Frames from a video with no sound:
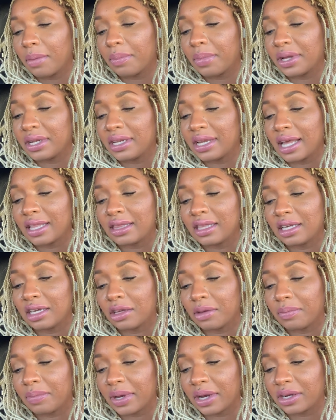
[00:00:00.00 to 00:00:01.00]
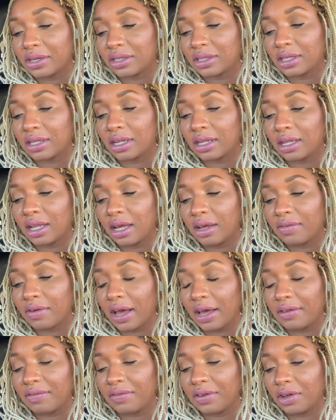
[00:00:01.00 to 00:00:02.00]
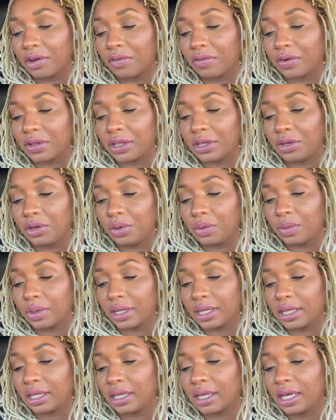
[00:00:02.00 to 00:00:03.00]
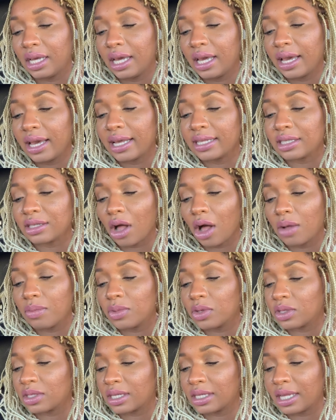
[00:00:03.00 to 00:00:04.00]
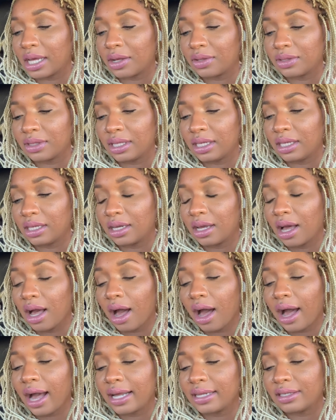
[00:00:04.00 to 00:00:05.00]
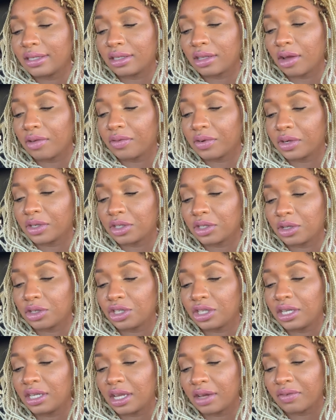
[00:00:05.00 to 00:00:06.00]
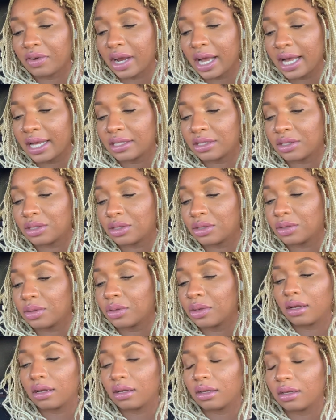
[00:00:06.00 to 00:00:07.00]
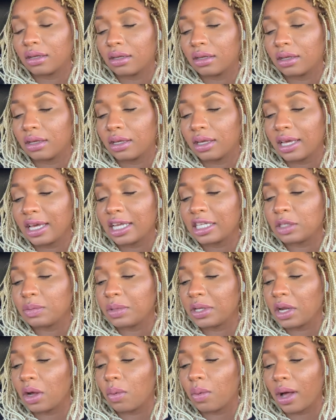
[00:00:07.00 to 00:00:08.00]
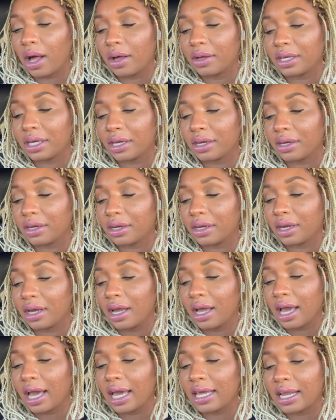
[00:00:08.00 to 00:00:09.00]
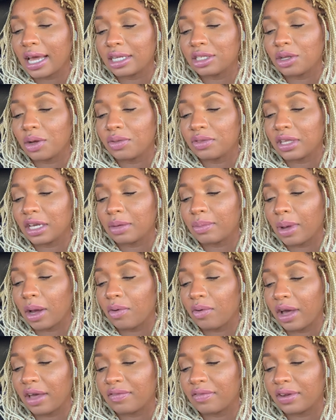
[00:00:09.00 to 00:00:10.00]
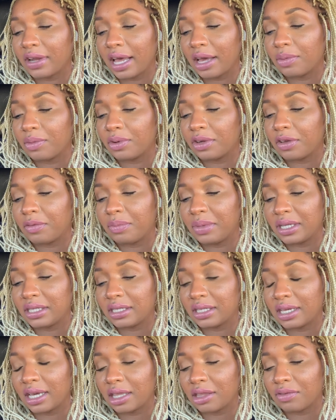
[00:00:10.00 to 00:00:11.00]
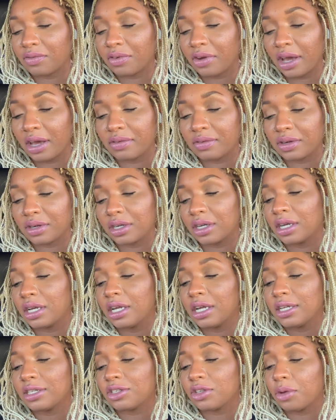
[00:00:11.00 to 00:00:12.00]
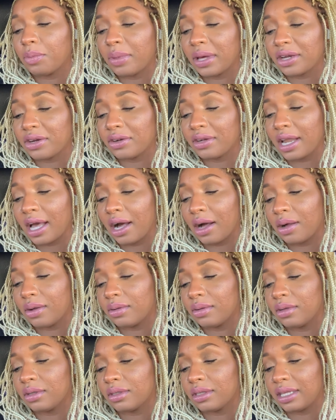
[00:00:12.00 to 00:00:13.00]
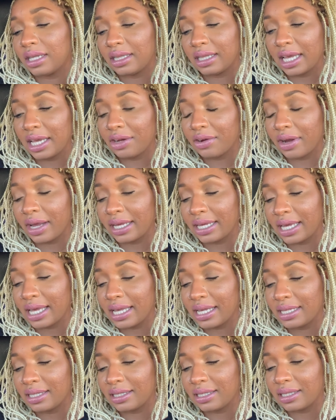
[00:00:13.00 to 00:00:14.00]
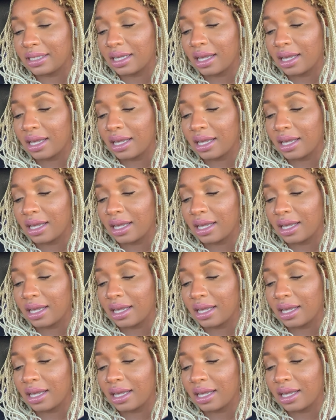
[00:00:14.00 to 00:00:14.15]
but nothing compares to the love I feel for the new one. It's almost unhealthy. I'd suffer so she never has to. It's been a wild year, and I don't think my wife and I would have been together forever, so better now than later, I guess.